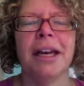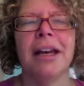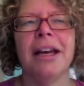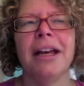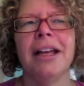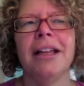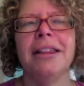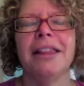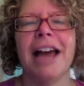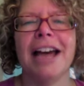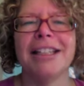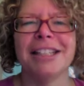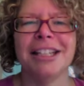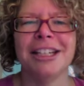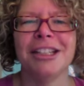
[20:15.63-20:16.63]
Lots of
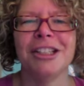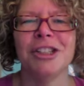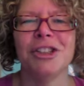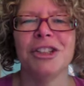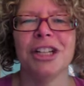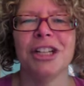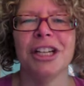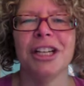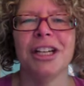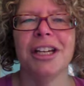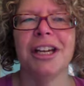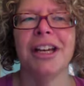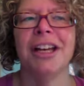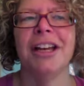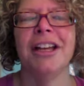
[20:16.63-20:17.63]
history,
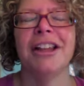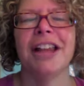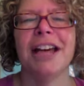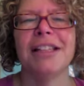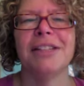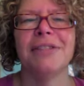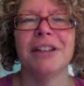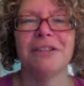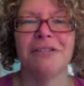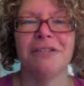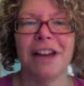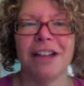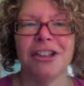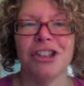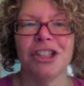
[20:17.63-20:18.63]
lots of
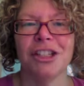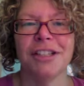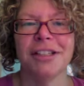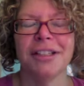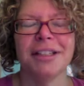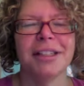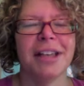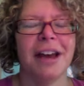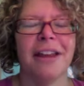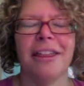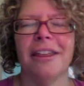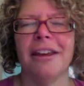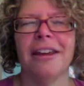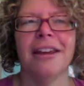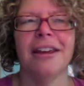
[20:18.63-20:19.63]
inventions. I think
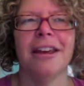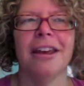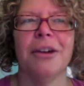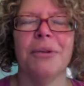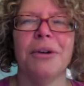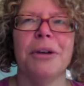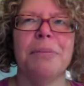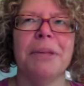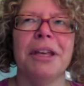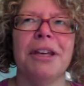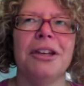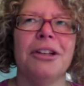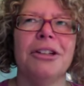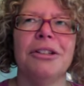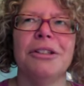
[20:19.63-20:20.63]
it would
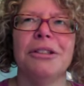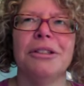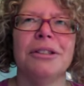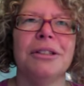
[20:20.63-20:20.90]
appeal